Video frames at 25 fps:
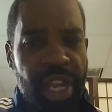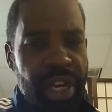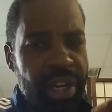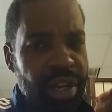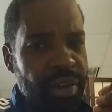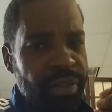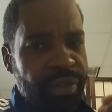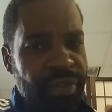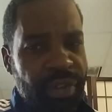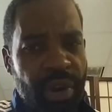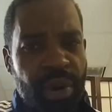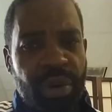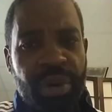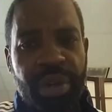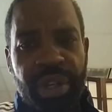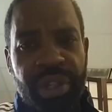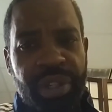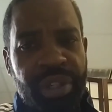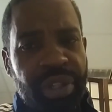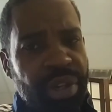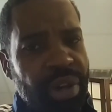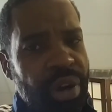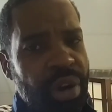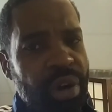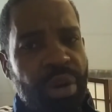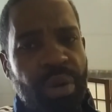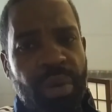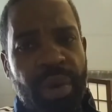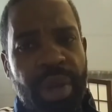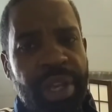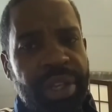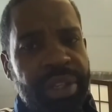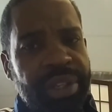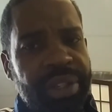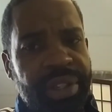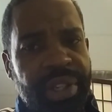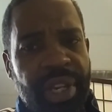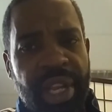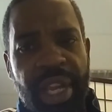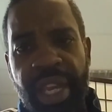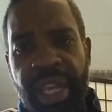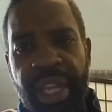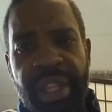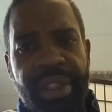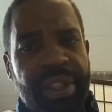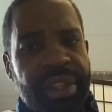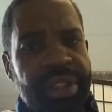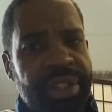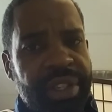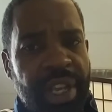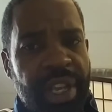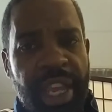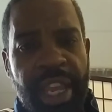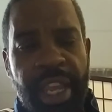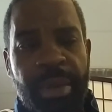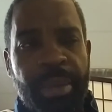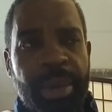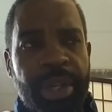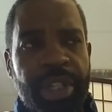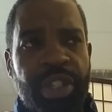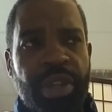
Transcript: and your focus should always stay the same.